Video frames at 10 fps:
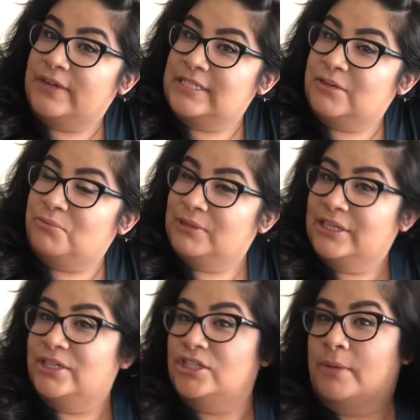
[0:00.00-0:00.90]
I did a
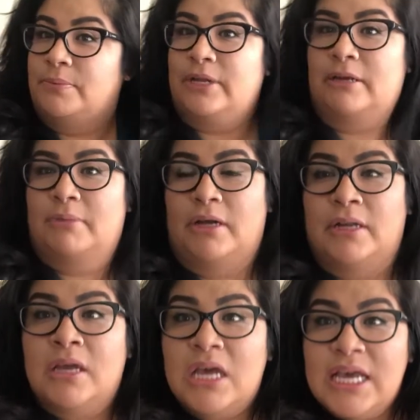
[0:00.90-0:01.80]
really good job putting them
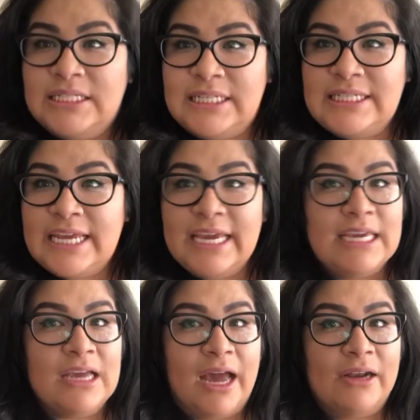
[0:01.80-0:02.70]
on.
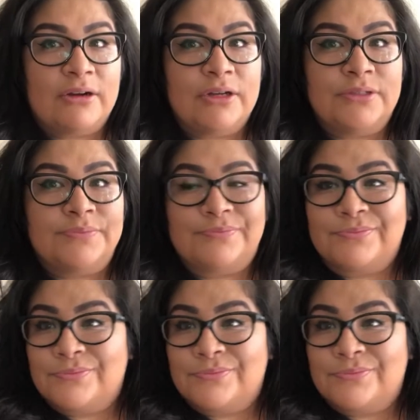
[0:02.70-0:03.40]
Today, I don't know.